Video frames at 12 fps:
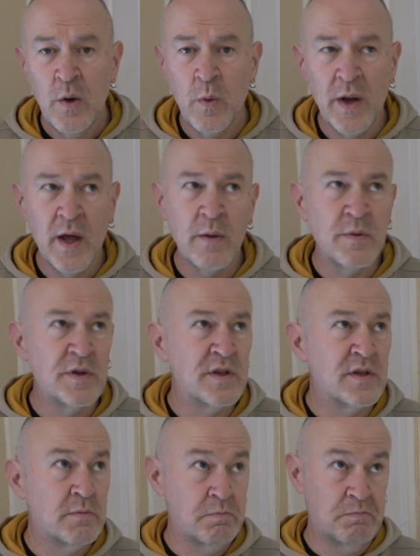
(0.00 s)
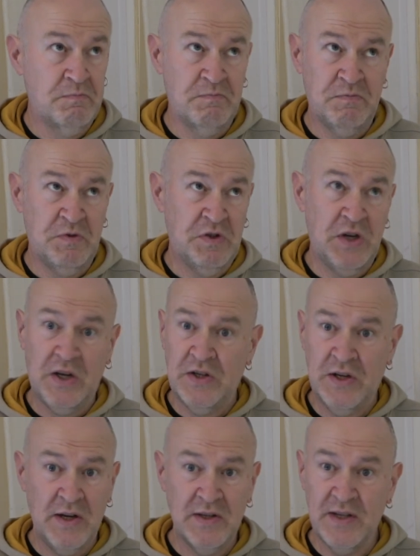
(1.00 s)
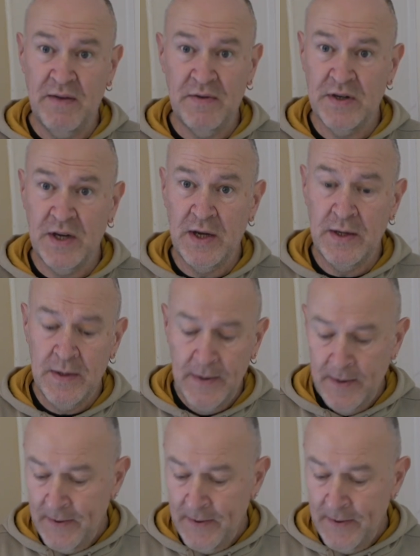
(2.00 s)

when I was 16, 17.